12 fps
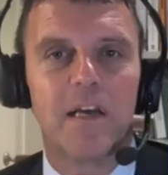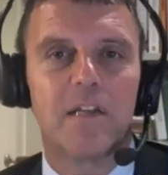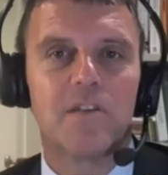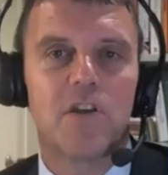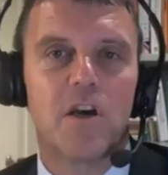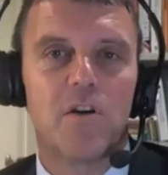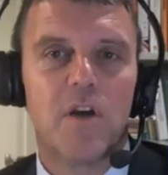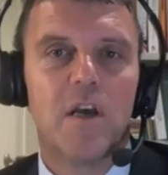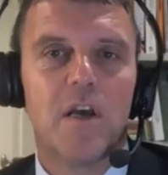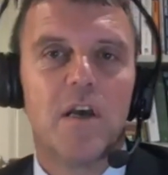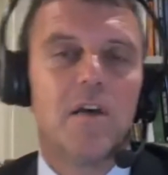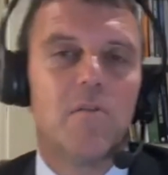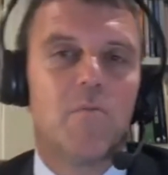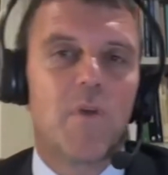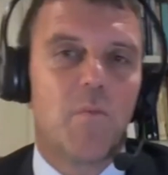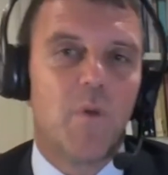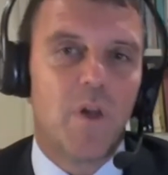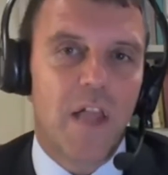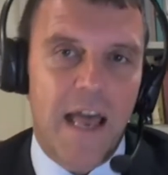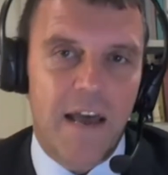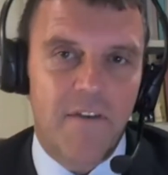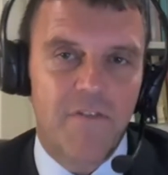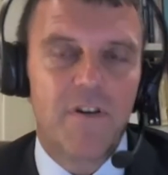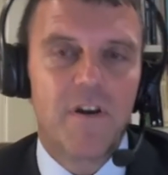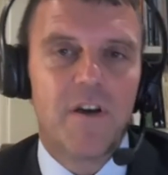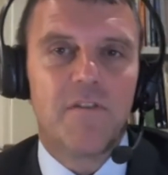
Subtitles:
And so we will have,